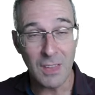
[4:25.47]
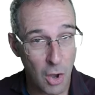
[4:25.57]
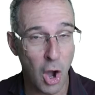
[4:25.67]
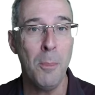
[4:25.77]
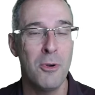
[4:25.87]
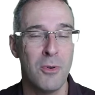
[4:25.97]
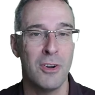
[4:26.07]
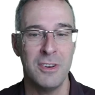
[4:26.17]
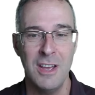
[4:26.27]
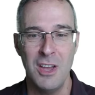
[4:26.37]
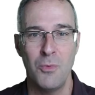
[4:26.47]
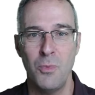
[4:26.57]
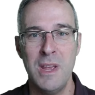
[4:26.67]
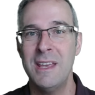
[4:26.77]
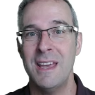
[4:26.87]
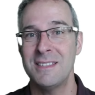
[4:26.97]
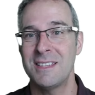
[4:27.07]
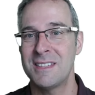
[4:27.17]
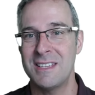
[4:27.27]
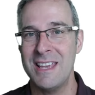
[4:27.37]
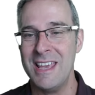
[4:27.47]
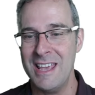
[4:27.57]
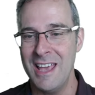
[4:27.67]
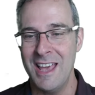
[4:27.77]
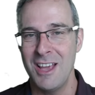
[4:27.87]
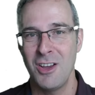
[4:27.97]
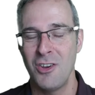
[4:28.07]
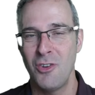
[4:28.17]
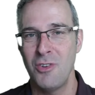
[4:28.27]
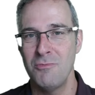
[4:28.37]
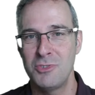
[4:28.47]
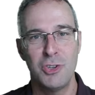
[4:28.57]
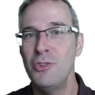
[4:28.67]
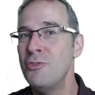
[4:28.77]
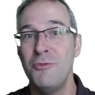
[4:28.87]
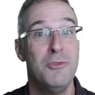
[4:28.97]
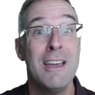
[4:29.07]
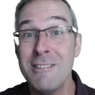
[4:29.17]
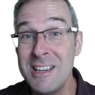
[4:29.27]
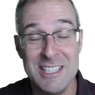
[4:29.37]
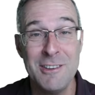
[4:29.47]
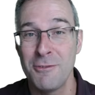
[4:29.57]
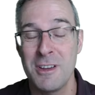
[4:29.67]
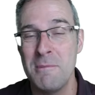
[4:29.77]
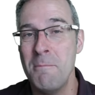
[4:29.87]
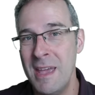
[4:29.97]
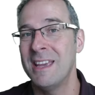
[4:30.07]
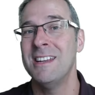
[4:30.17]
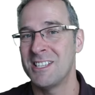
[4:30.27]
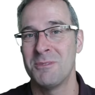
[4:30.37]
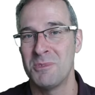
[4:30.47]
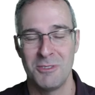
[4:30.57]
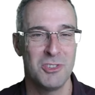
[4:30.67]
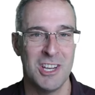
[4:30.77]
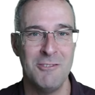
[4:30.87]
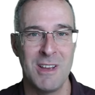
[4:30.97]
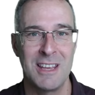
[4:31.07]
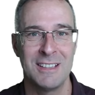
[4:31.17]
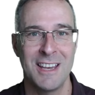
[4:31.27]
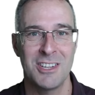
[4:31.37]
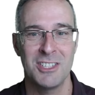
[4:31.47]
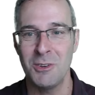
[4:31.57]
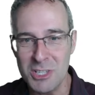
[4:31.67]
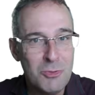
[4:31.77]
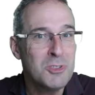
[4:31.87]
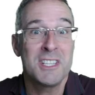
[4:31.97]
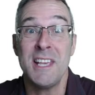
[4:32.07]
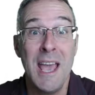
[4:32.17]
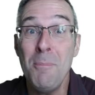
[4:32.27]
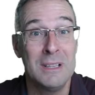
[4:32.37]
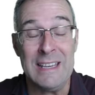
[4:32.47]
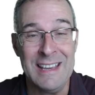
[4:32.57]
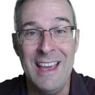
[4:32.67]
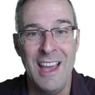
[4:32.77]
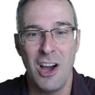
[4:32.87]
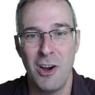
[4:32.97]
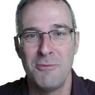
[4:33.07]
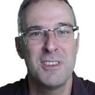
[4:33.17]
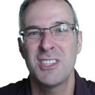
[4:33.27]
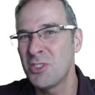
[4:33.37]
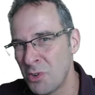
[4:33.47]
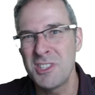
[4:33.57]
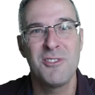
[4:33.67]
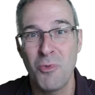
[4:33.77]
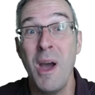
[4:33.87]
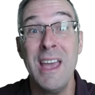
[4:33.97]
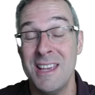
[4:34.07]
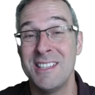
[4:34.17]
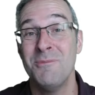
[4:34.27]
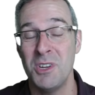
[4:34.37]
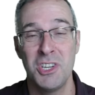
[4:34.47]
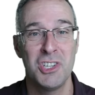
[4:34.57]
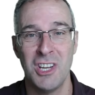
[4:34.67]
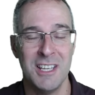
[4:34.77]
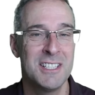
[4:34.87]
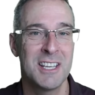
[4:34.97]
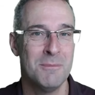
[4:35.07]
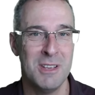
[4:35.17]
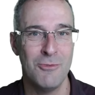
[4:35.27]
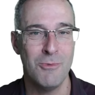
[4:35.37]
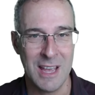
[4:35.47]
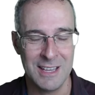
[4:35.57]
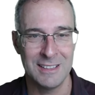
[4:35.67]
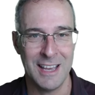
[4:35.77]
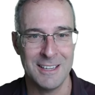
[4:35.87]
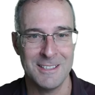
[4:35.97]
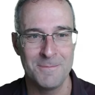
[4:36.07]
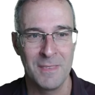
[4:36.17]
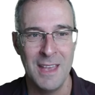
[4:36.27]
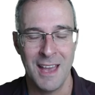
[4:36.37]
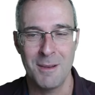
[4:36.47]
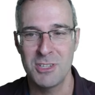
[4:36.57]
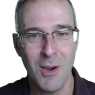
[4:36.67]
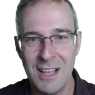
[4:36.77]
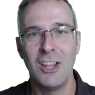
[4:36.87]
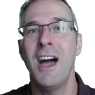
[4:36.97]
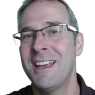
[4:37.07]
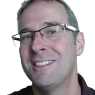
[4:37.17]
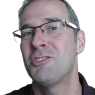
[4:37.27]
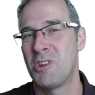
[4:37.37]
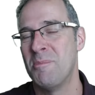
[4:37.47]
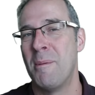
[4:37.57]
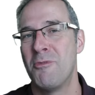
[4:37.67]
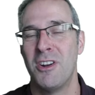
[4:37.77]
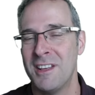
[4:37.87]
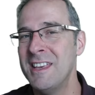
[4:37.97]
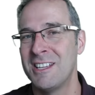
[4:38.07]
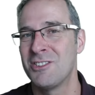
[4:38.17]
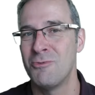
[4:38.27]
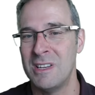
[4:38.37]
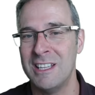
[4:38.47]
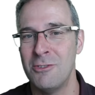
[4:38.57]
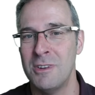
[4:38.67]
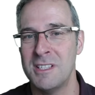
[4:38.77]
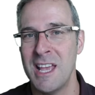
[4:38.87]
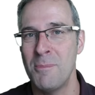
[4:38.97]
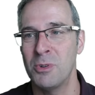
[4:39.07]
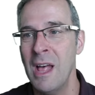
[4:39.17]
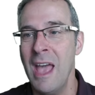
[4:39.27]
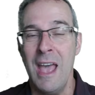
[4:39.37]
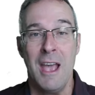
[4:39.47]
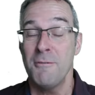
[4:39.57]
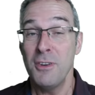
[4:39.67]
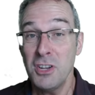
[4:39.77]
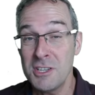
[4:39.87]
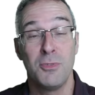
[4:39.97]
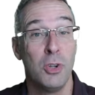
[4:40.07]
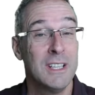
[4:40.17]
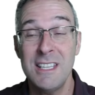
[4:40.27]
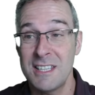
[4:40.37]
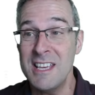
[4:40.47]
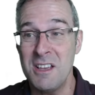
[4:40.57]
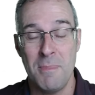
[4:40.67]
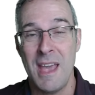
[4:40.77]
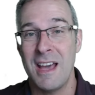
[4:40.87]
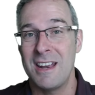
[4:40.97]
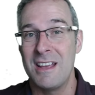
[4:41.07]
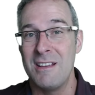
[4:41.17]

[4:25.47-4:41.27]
operon, we get to see 2 very different mechanisms of gene regulation. So it's a good sampling of the sorts of ways in which genes can be regulated. So I like the trip operon. I think it's a really good example. First of all, let's think about